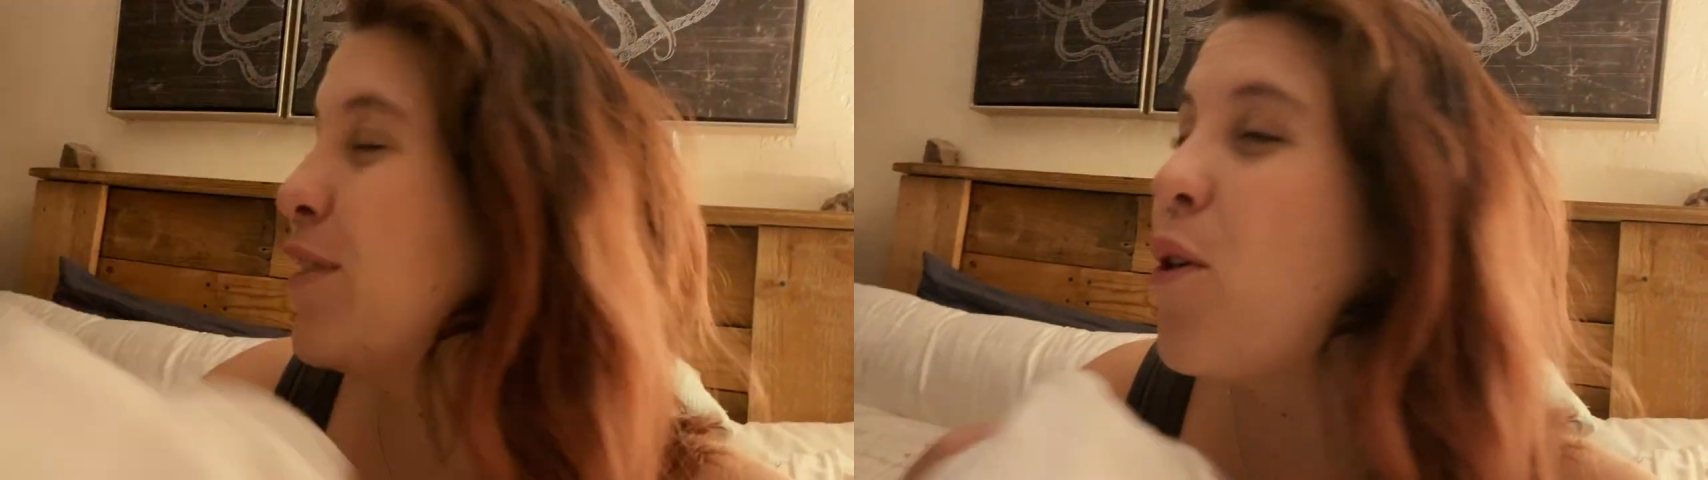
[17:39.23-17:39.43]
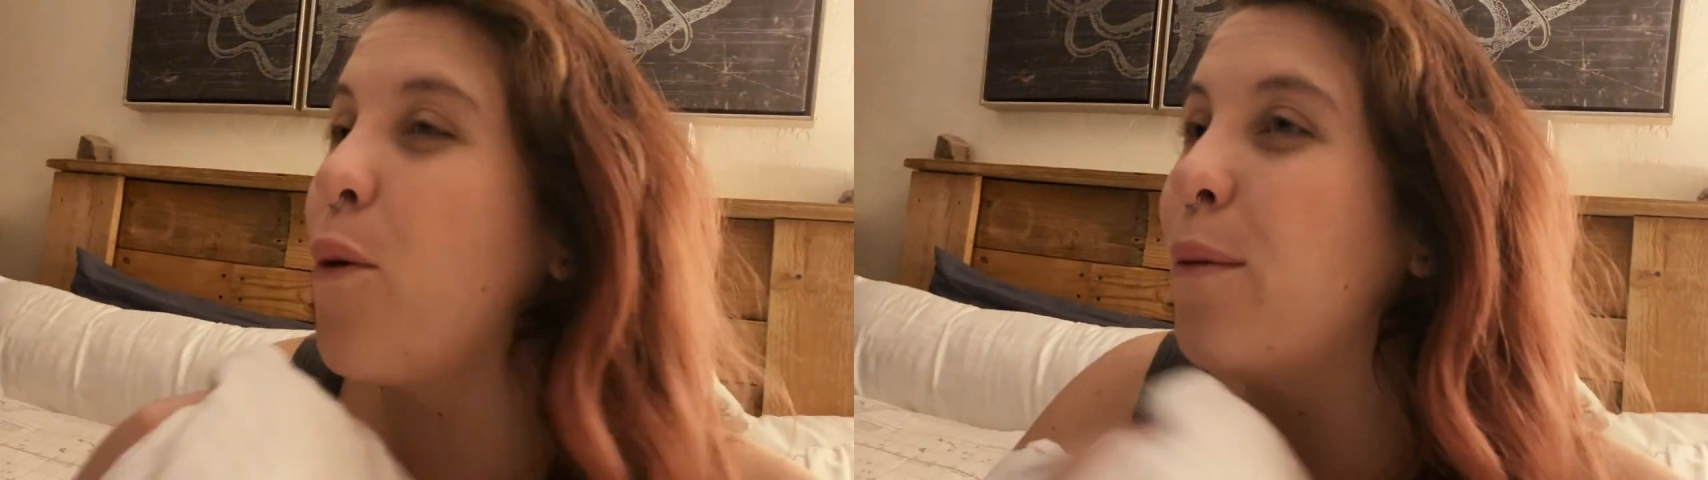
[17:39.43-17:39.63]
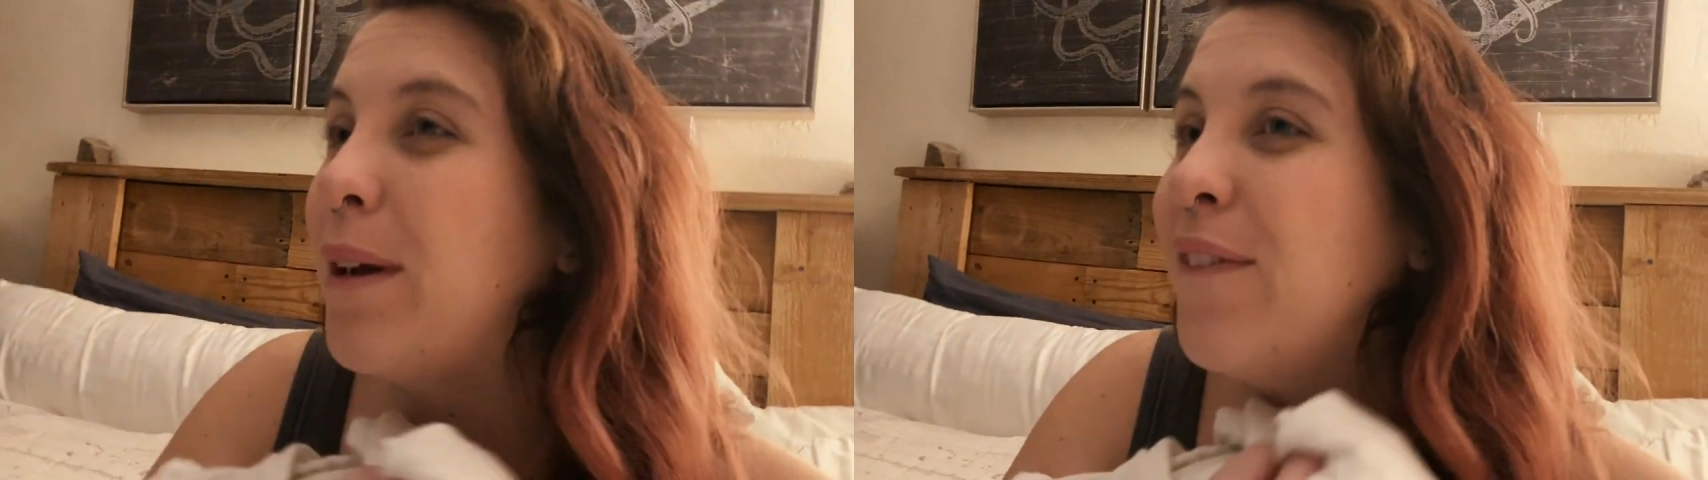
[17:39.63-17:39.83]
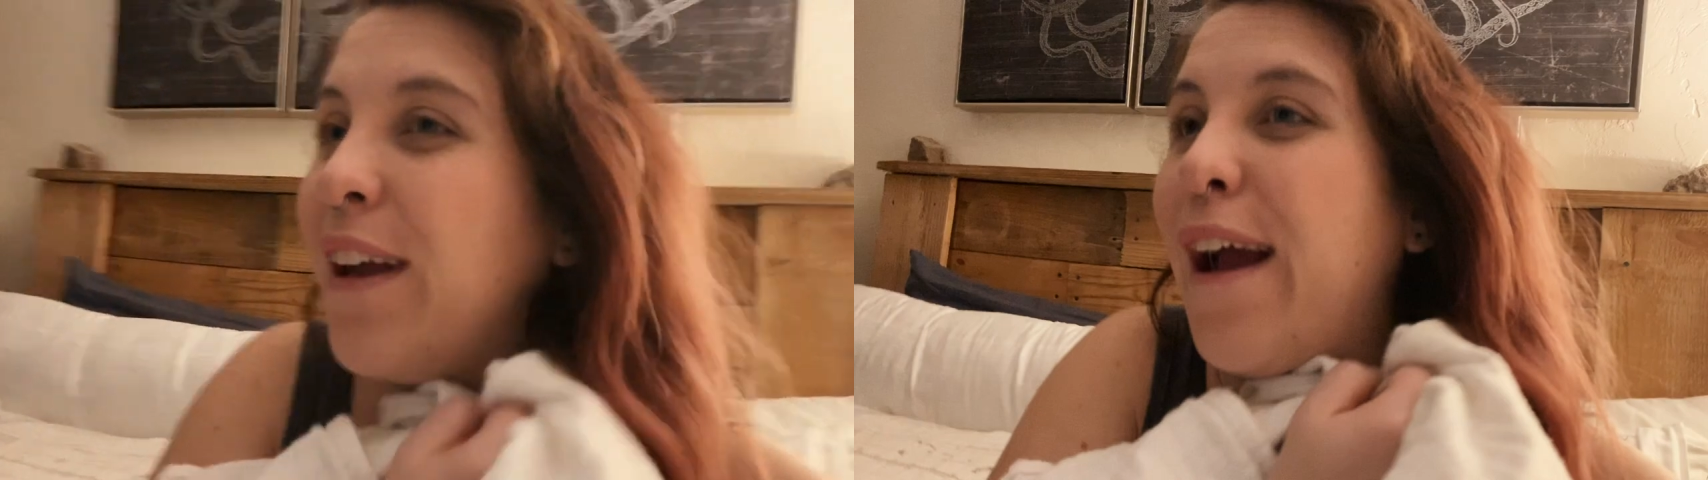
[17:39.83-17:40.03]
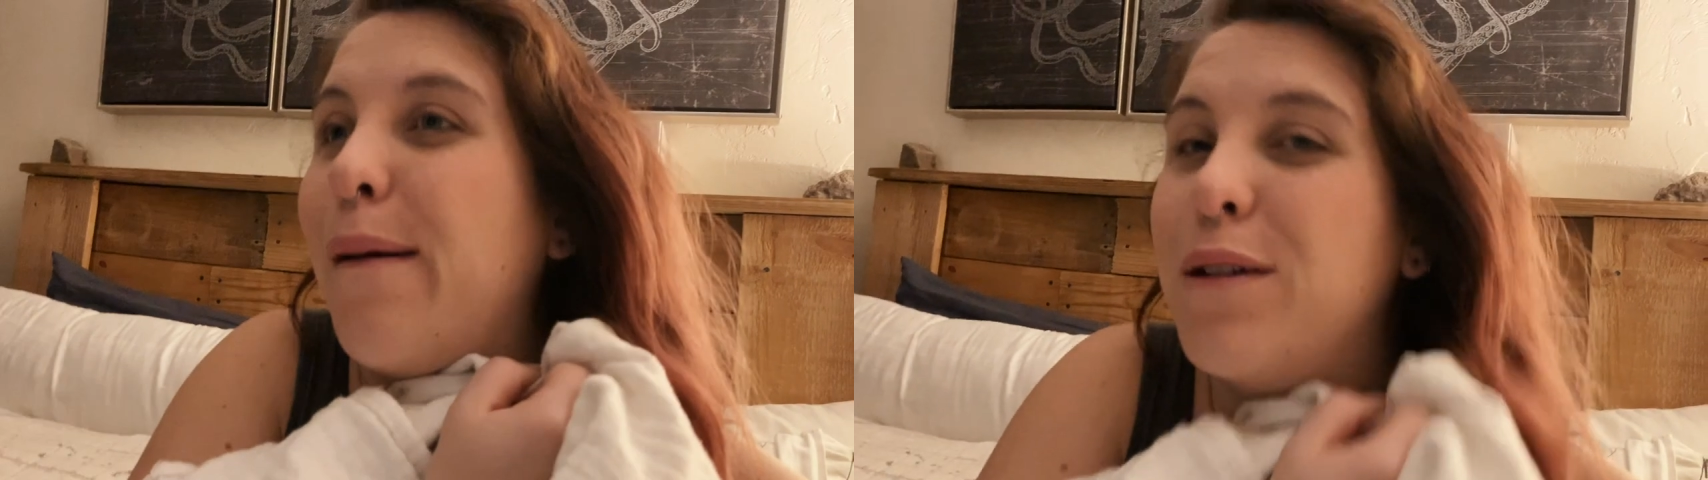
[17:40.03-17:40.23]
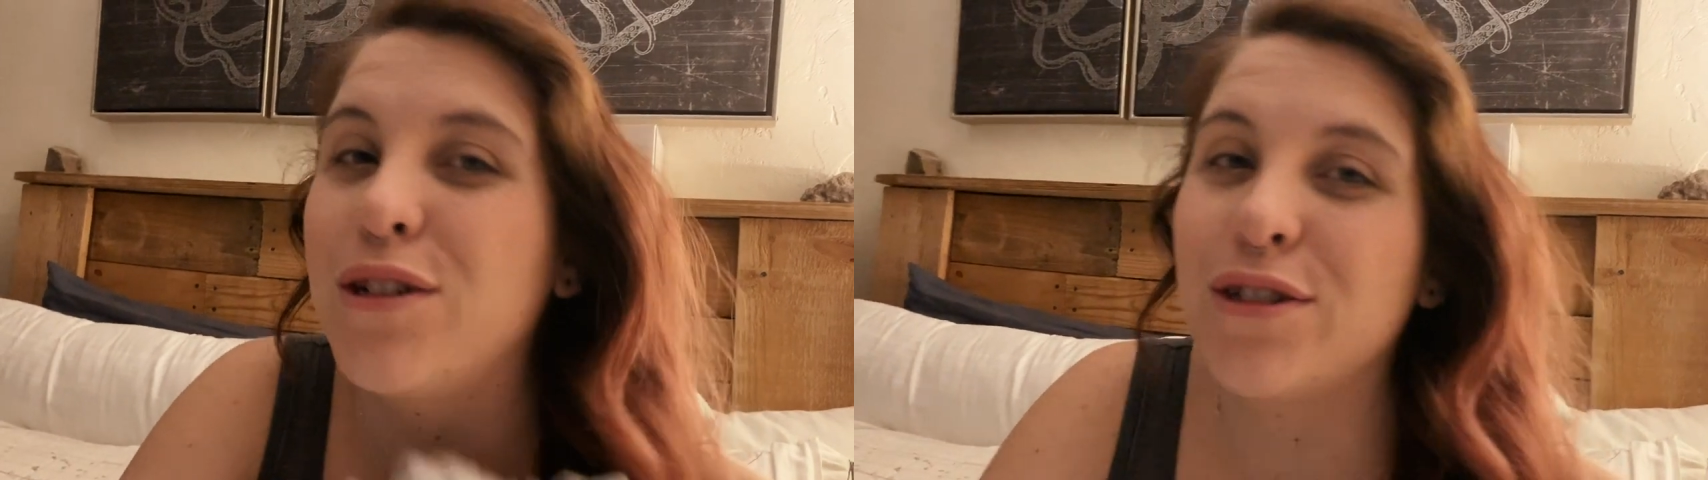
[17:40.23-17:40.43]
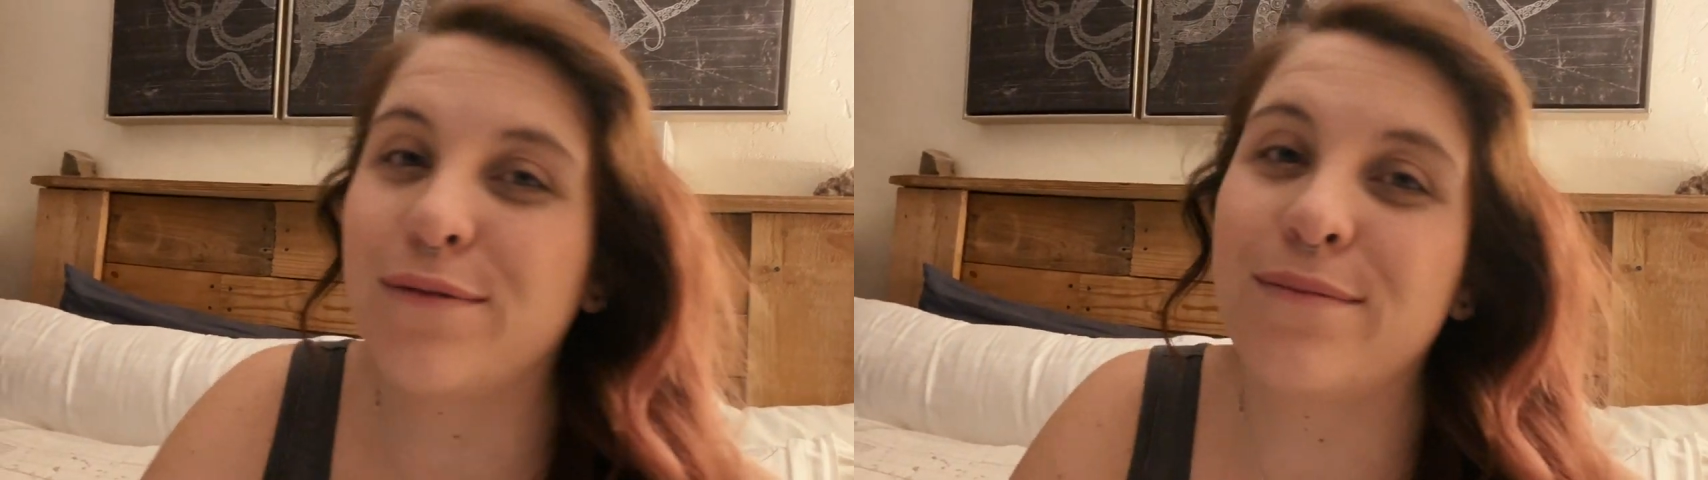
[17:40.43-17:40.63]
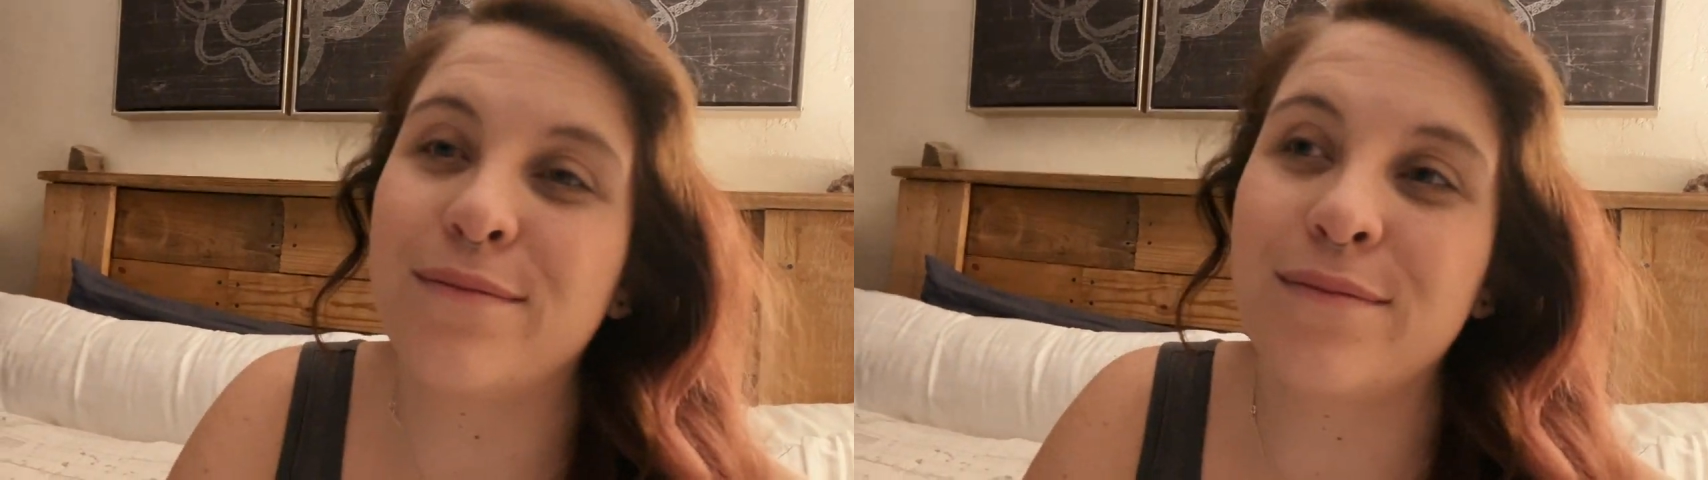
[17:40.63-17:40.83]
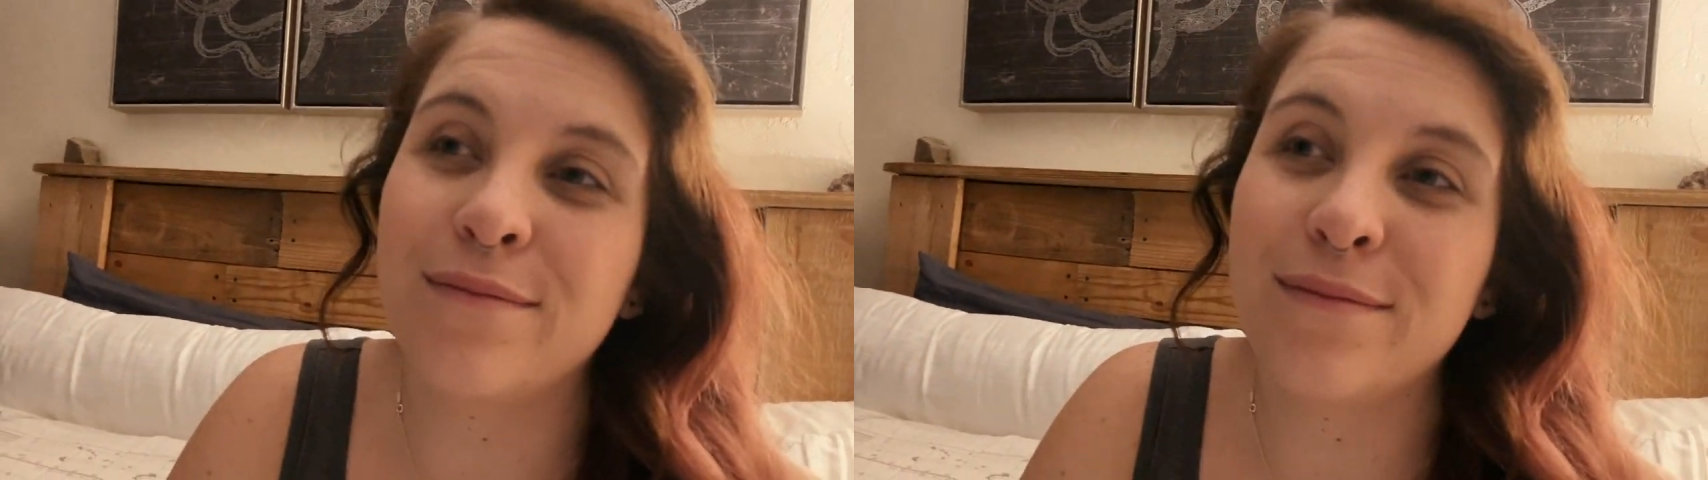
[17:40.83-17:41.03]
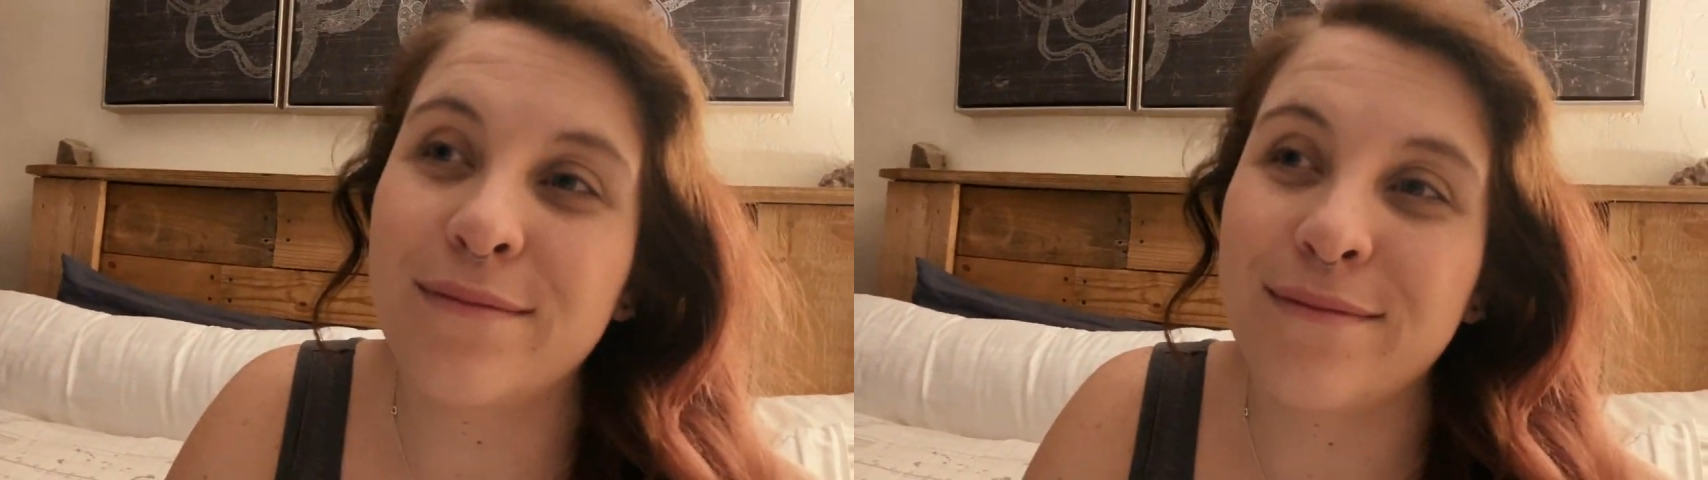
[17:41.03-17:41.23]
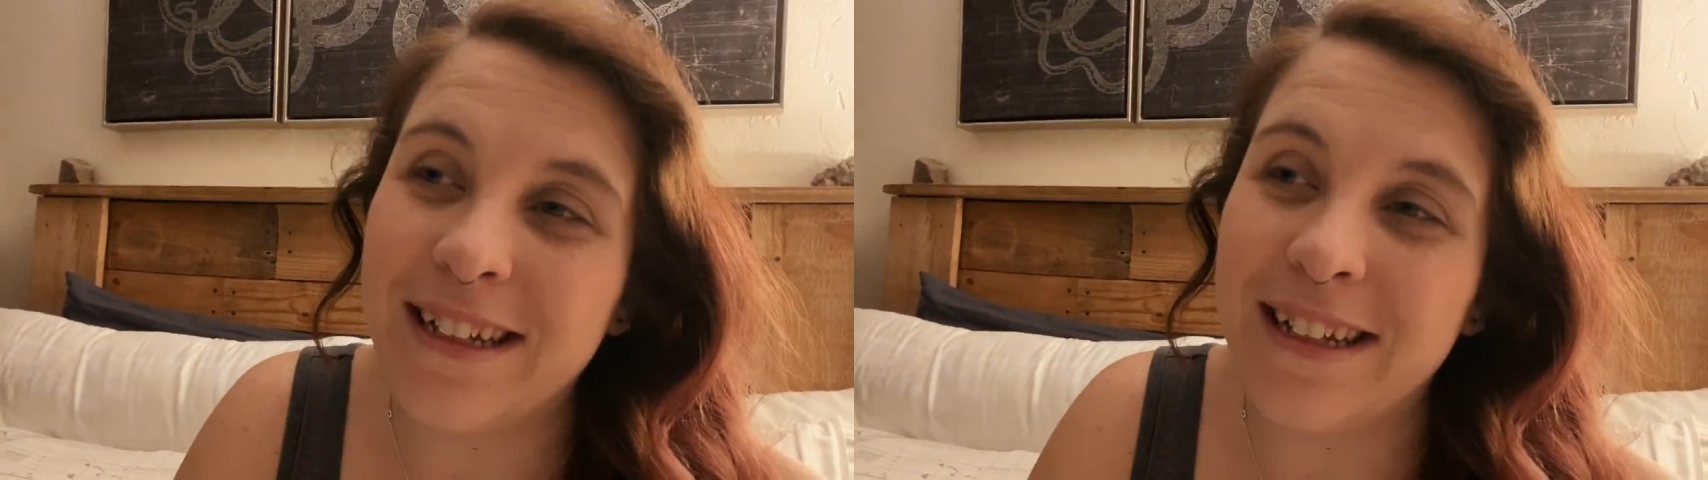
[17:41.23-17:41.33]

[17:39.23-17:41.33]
Corn beef and cabbage. We're gonna watch some Always Sunny.